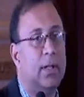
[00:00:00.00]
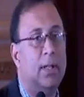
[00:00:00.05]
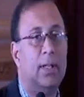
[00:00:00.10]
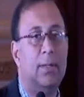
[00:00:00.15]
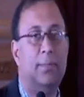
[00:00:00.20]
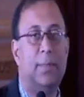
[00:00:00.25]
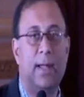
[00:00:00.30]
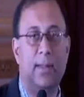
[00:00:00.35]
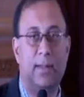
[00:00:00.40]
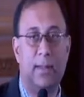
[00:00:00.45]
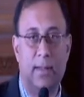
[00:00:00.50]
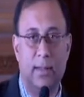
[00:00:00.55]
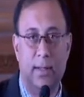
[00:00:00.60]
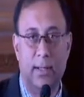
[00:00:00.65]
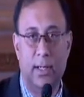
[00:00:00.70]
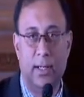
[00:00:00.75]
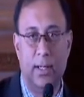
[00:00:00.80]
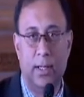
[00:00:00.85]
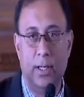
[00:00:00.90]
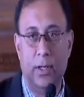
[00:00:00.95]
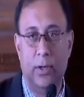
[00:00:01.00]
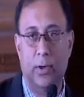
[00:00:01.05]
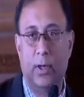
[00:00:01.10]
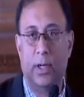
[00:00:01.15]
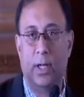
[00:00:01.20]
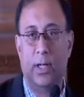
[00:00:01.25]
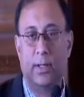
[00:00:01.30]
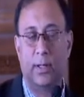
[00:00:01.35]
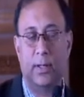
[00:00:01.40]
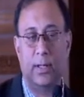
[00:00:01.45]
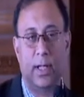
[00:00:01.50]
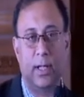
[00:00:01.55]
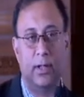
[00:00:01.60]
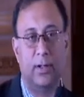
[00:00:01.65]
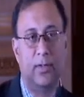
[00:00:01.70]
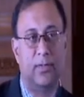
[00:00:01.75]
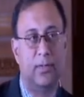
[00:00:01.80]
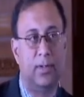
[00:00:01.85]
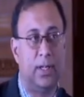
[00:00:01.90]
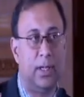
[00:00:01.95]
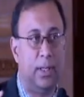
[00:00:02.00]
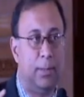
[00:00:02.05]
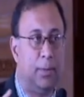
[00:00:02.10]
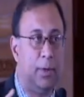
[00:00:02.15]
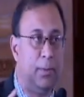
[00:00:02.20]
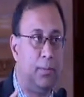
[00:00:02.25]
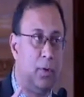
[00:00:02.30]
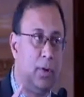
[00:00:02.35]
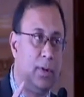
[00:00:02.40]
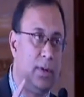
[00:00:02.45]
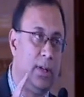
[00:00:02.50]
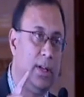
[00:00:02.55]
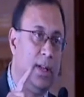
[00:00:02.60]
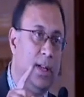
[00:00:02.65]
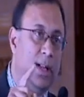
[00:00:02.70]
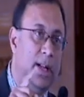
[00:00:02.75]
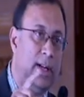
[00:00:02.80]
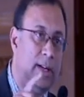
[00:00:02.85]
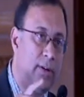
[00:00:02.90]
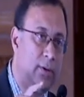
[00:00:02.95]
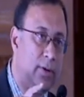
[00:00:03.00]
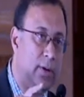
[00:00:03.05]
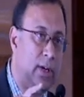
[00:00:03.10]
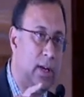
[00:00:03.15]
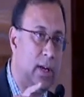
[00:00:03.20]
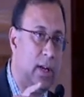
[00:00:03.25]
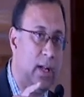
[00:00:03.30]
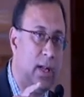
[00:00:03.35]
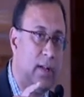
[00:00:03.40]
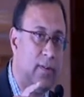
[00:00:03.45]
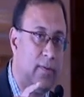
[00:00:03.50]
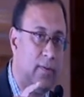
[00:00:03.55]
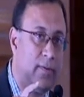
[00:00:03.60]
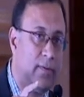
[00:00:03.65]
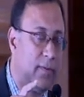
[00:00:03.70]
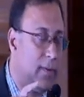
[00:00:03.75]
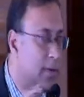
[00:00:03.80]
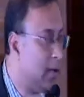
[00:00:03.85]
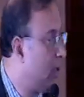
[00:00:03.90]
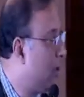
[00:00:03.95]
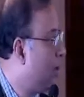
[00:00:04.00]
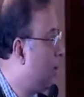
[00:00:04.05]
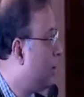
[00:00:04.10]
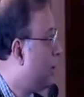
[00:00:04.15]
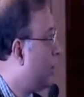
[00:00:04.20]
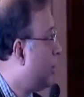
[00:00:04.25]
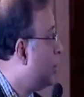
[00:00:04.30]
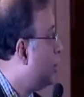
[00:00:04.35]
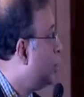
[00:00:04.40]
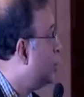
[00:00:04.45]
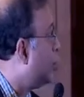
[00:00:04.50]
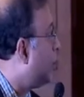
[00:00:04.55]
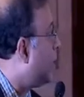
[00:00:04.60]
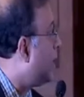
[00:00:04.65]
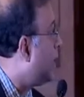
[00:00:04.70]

spasticity or other signs of cerebral palsy later on in life, you are